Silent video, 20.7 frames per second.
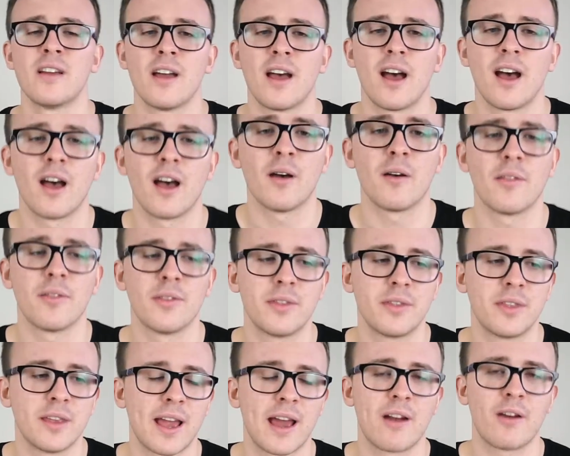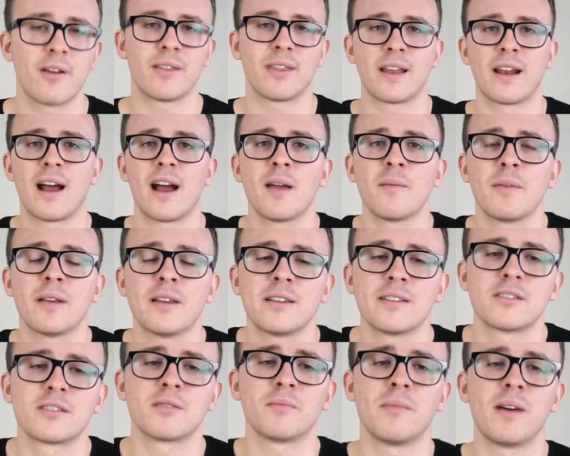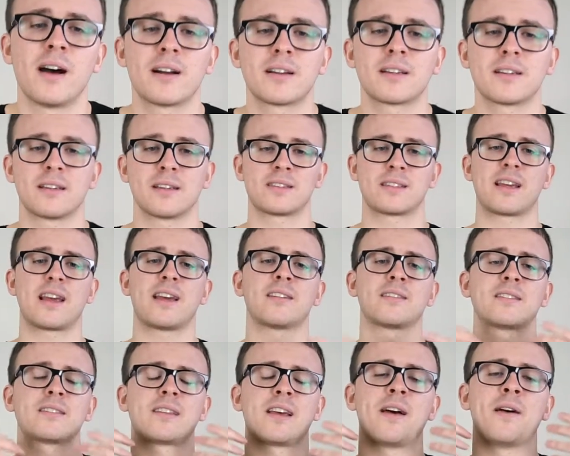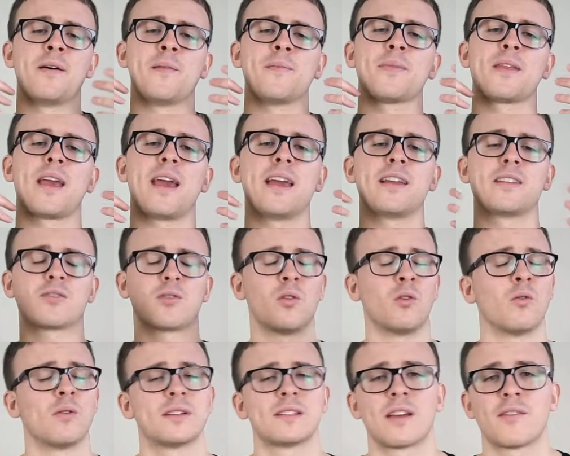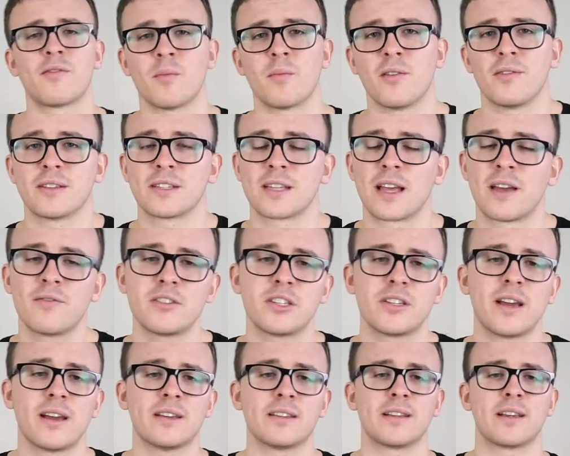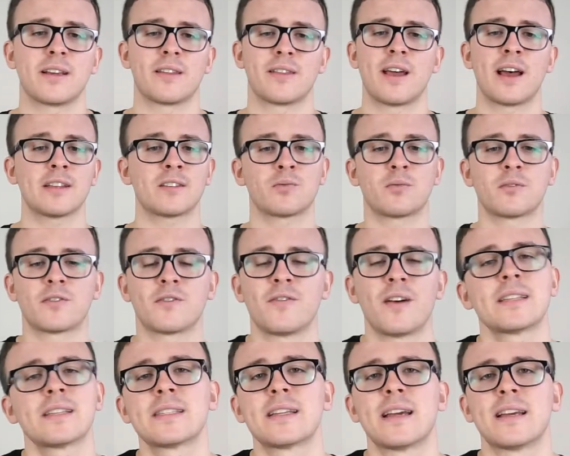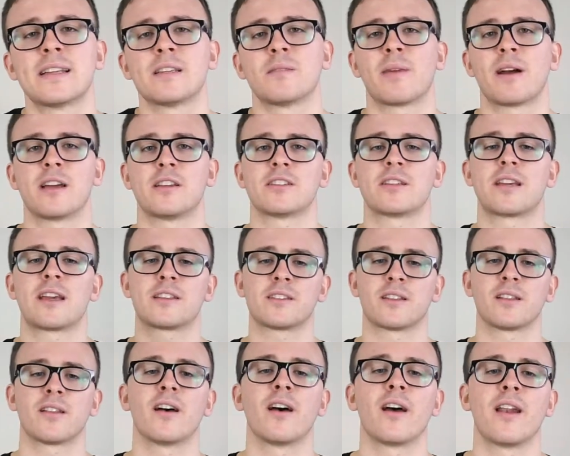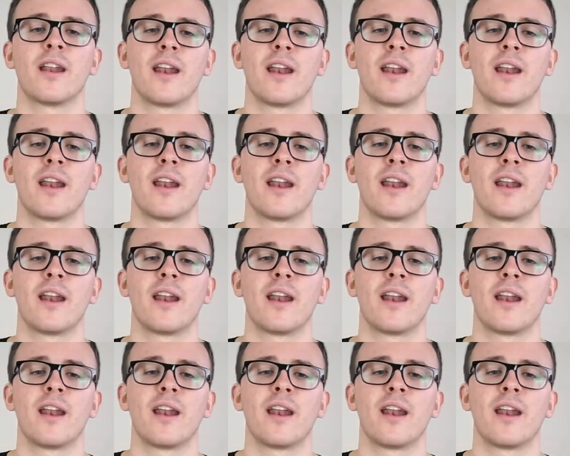The area that I'm in, digital marketing and sales, is that it's always ever moving, ever changing, and that's what's fascinating about it, is you get to learn.